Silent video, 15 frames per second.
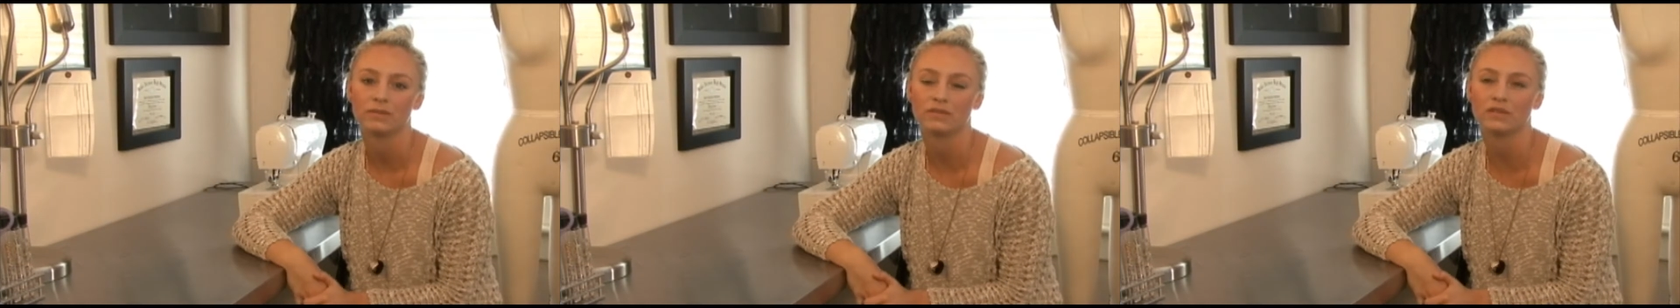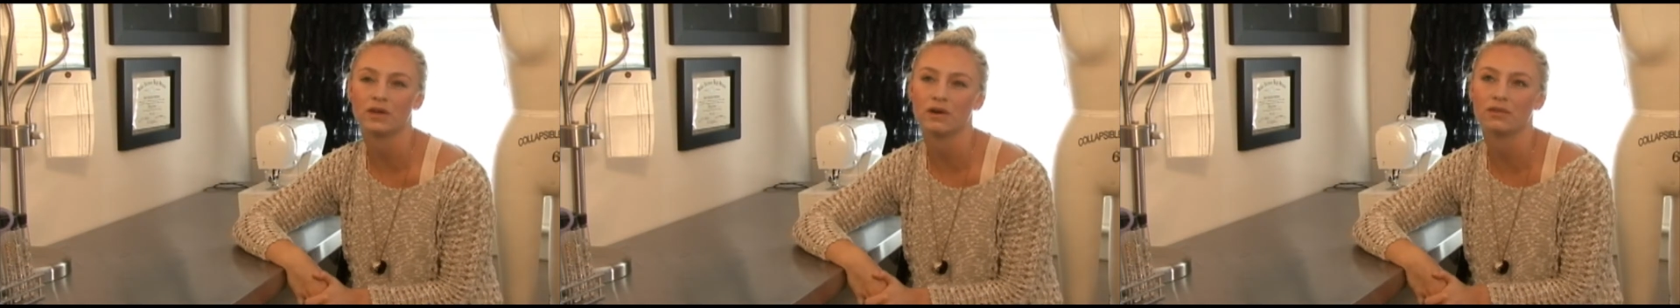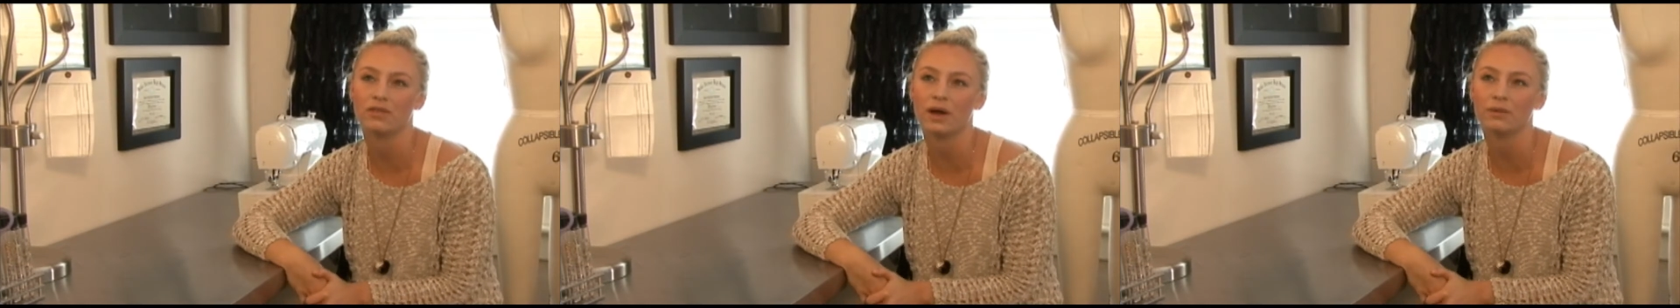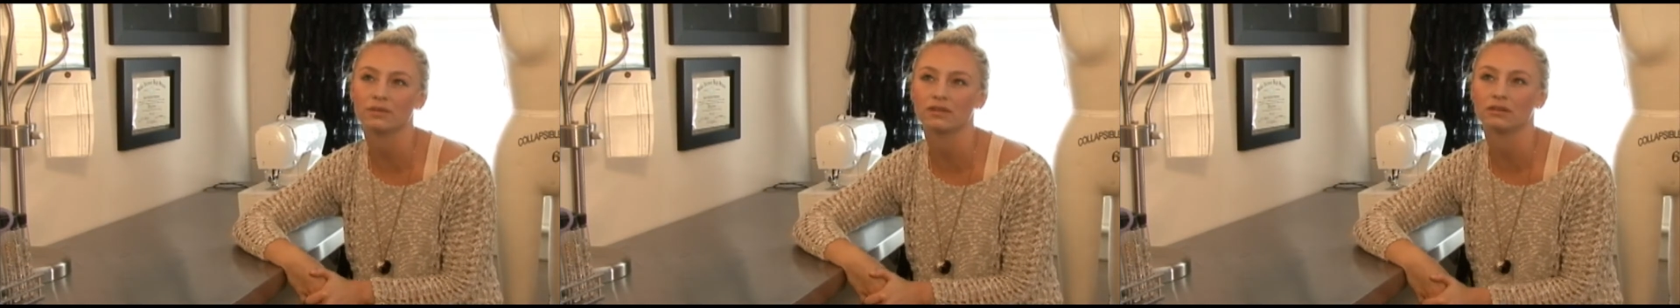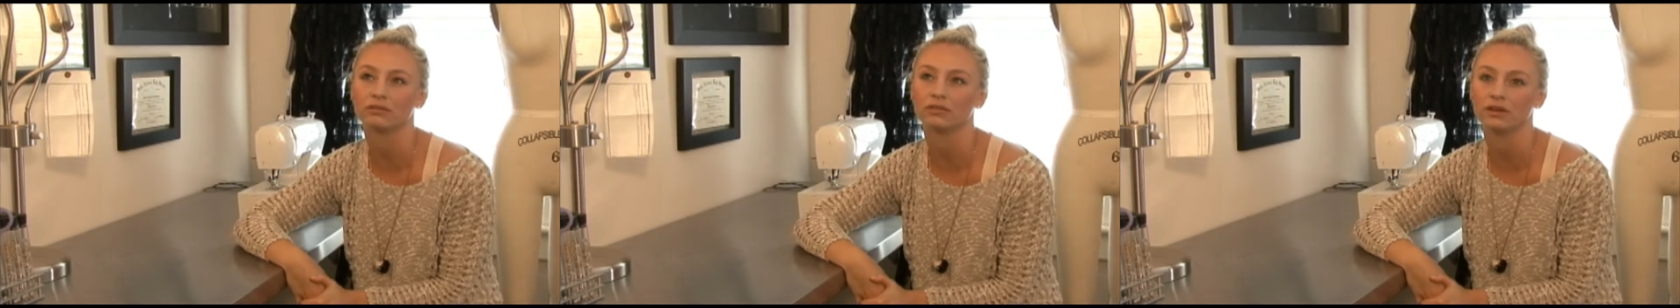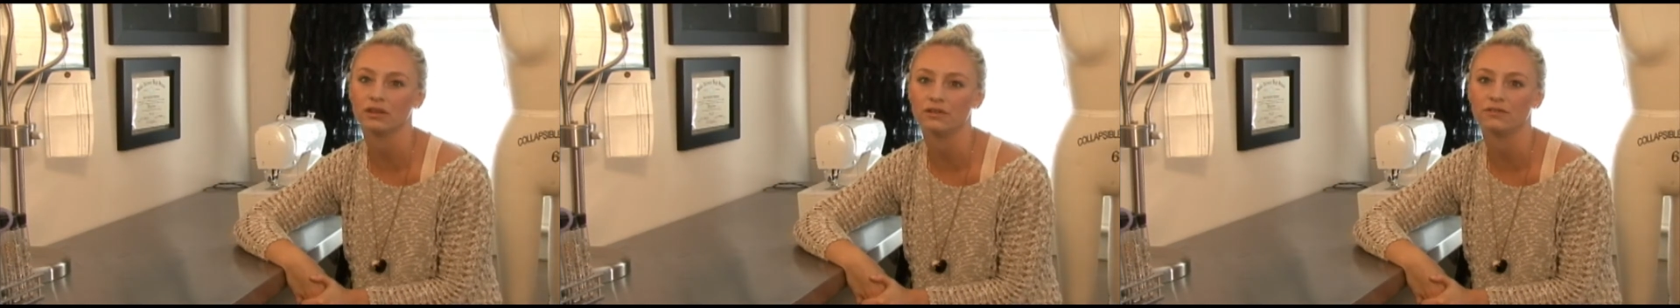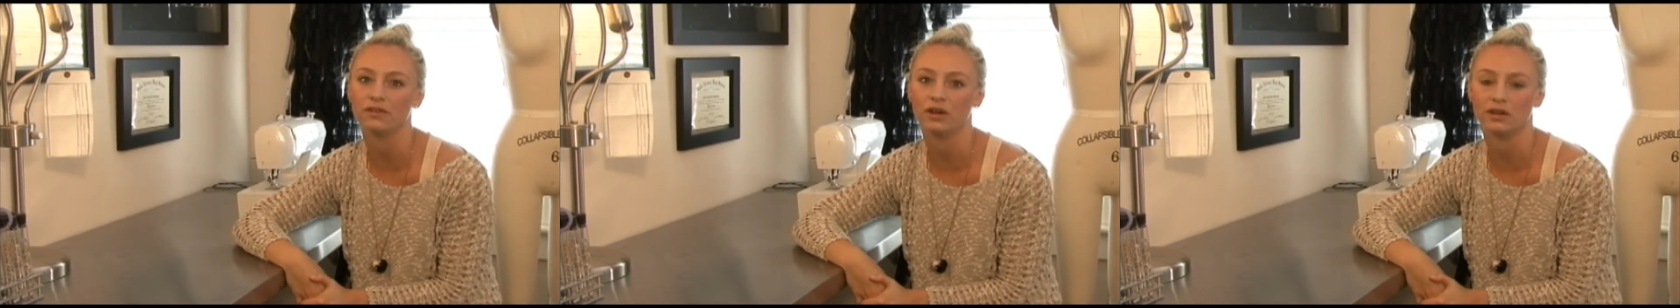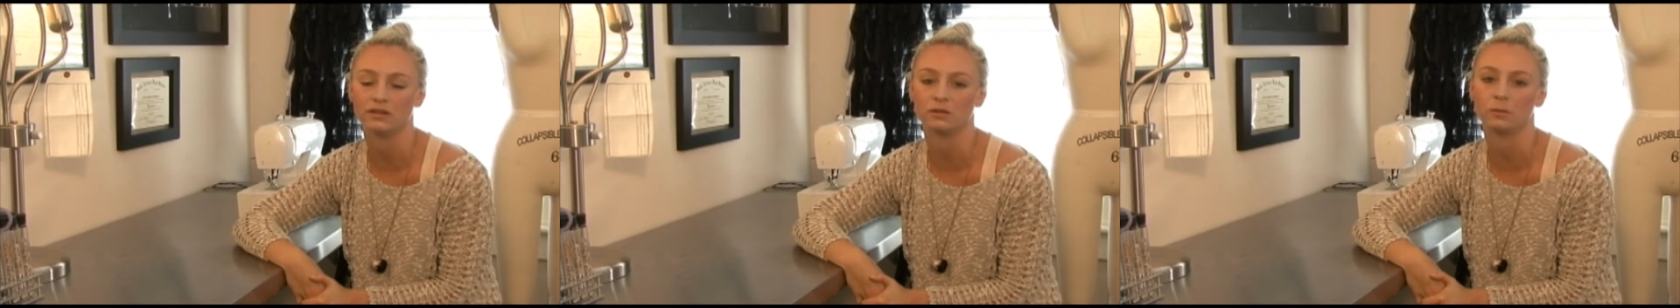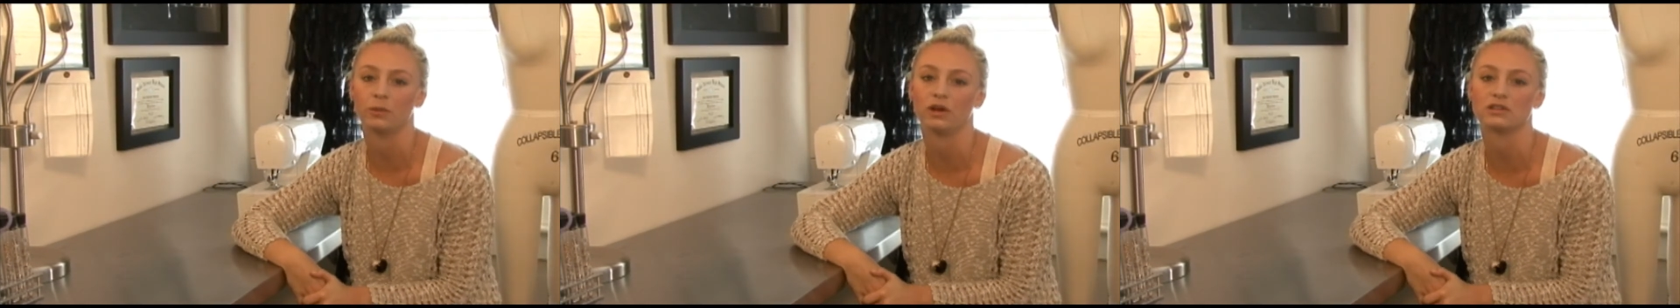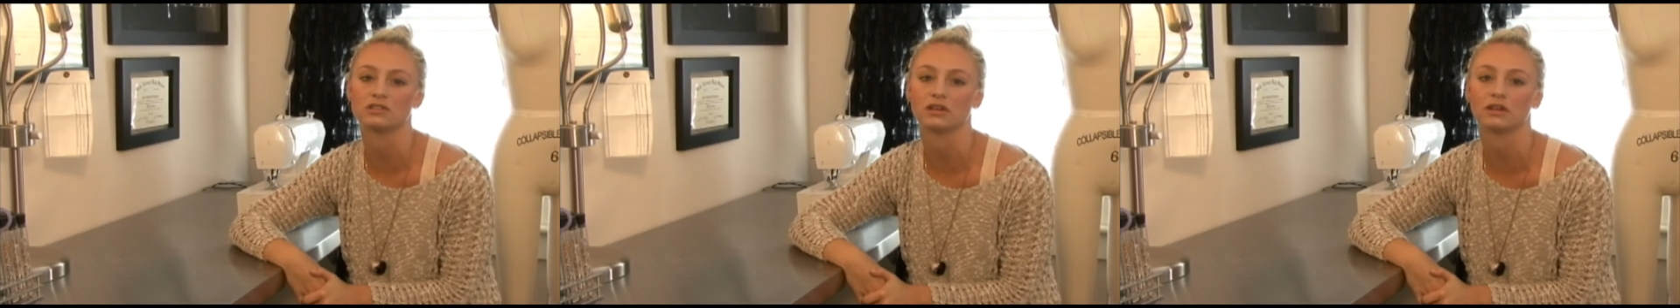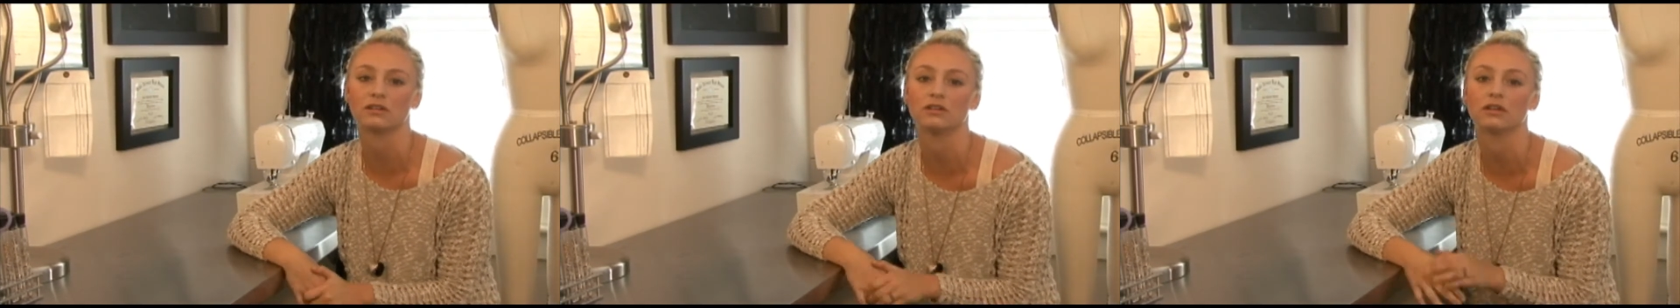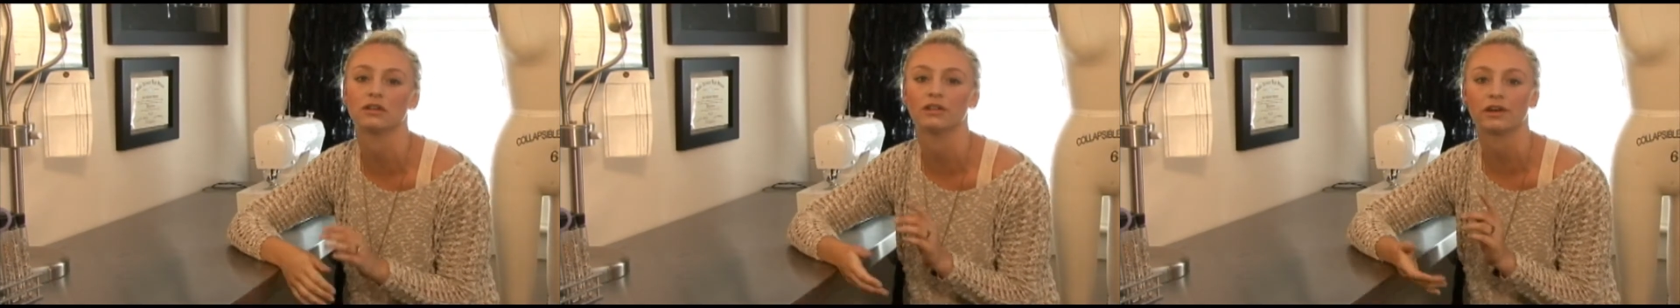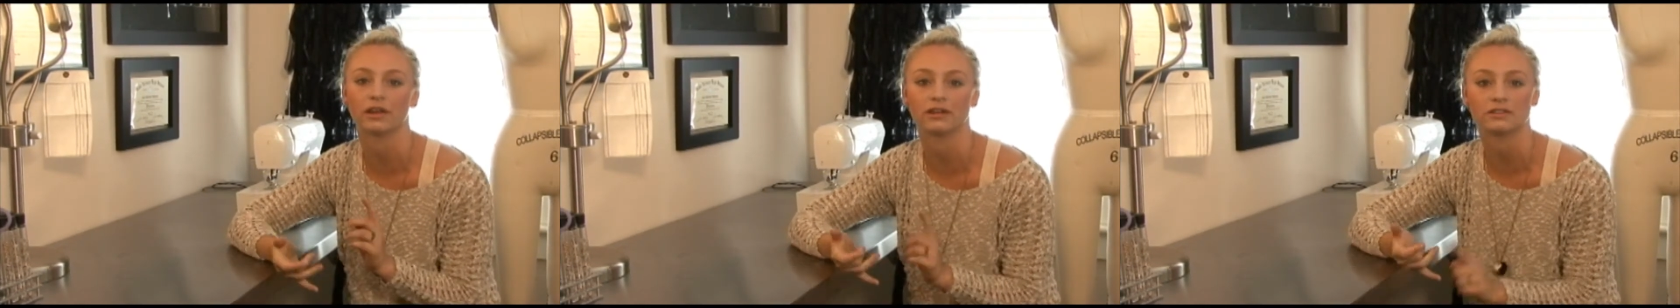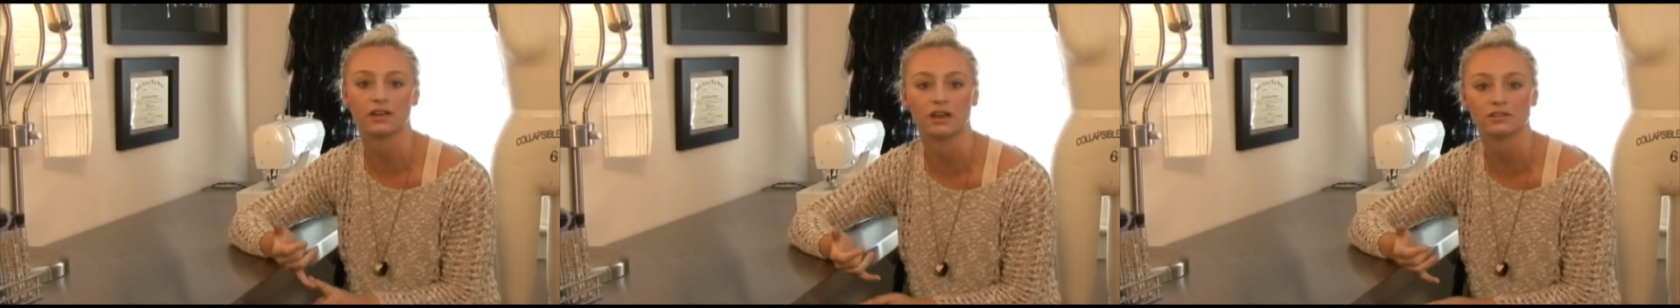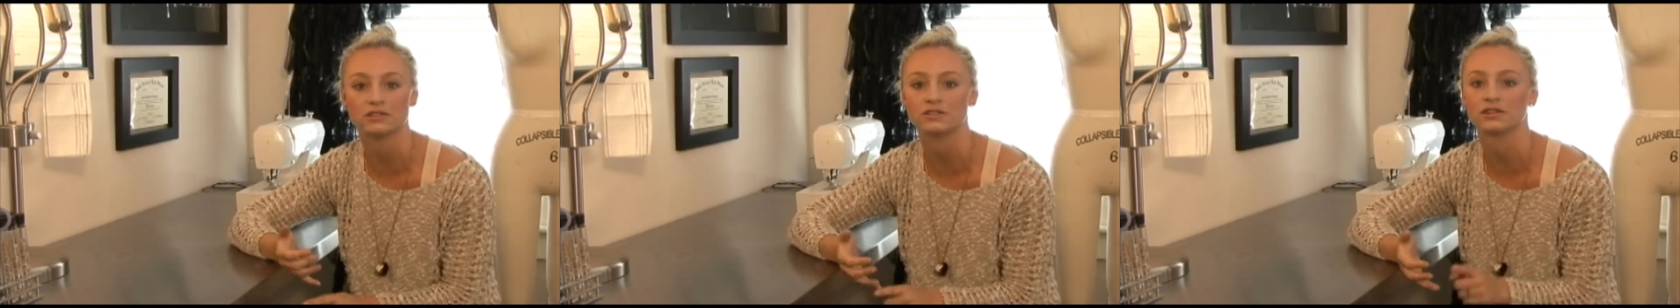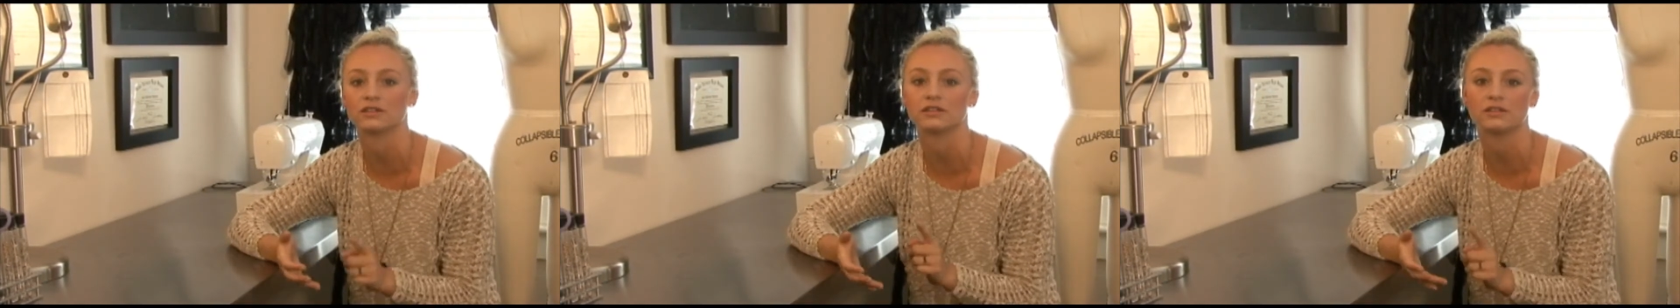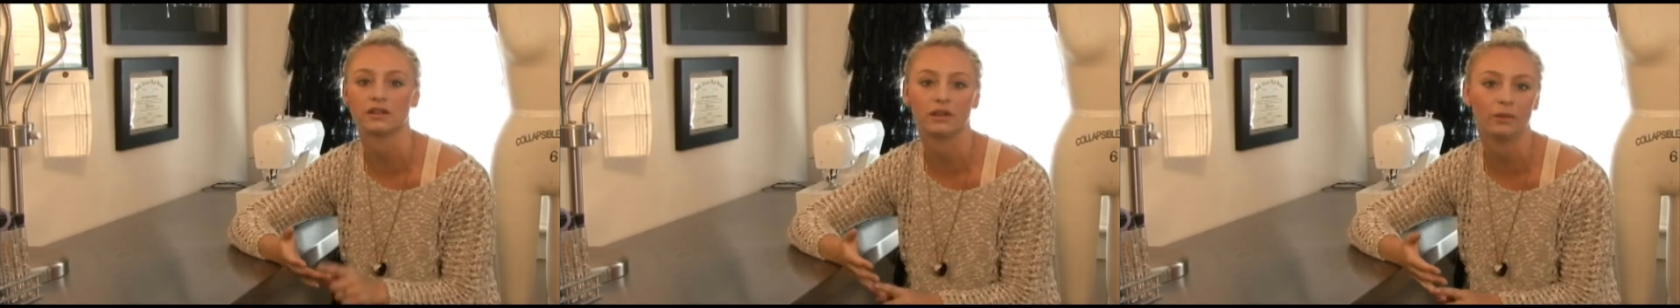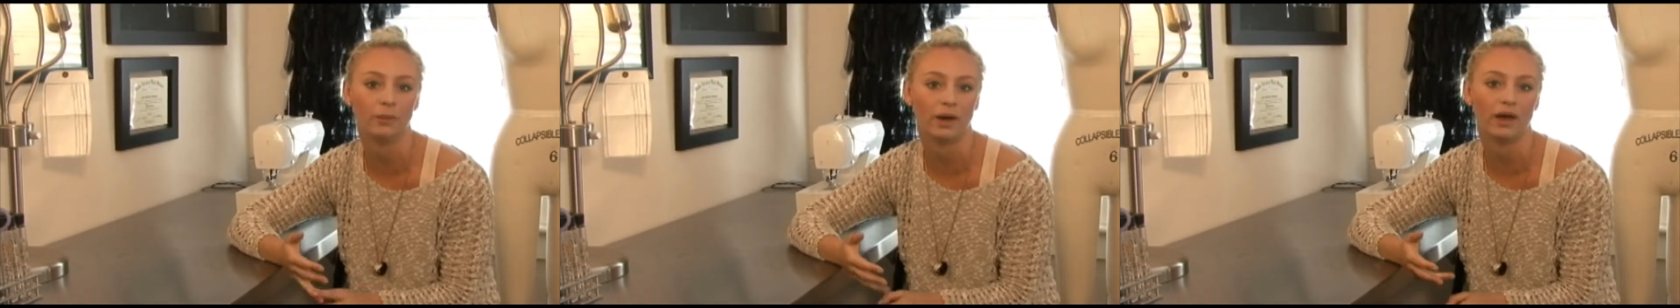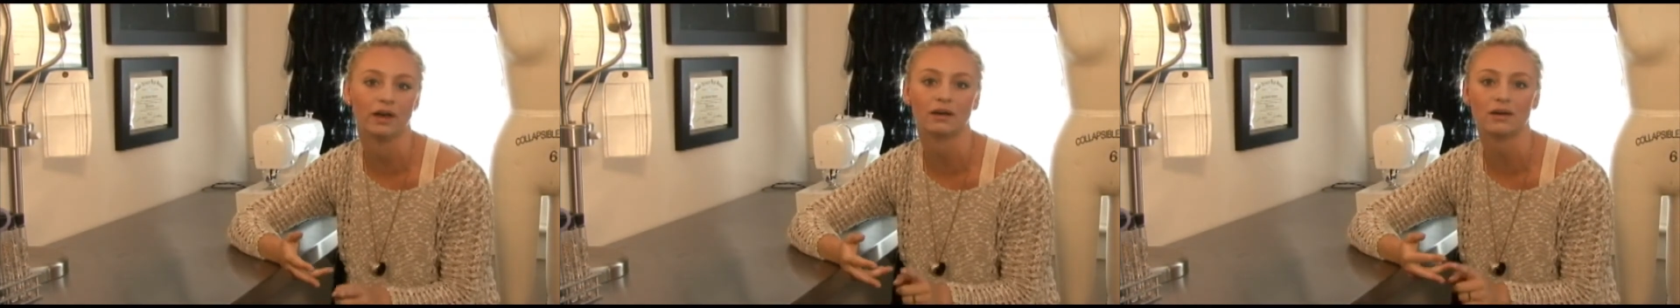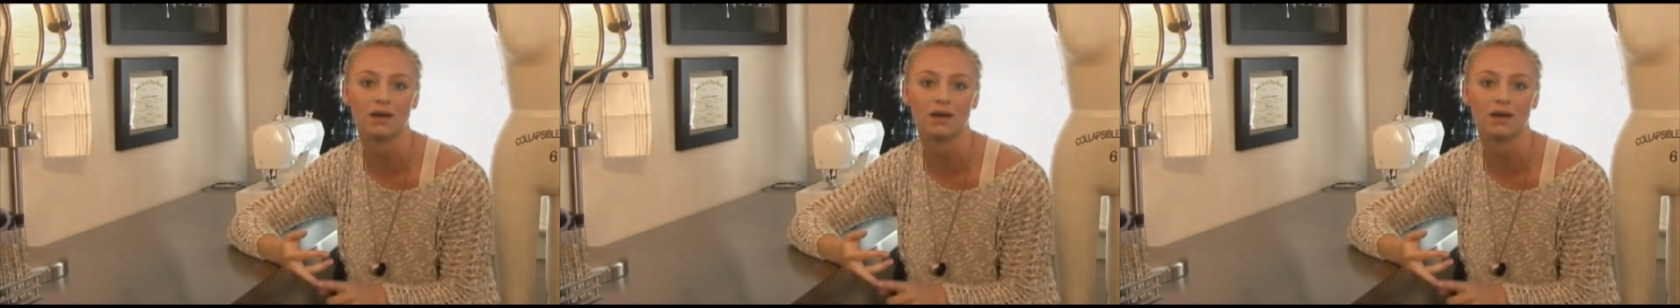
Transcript: So that was a really fun inspiration because you can look at texture, silhouette,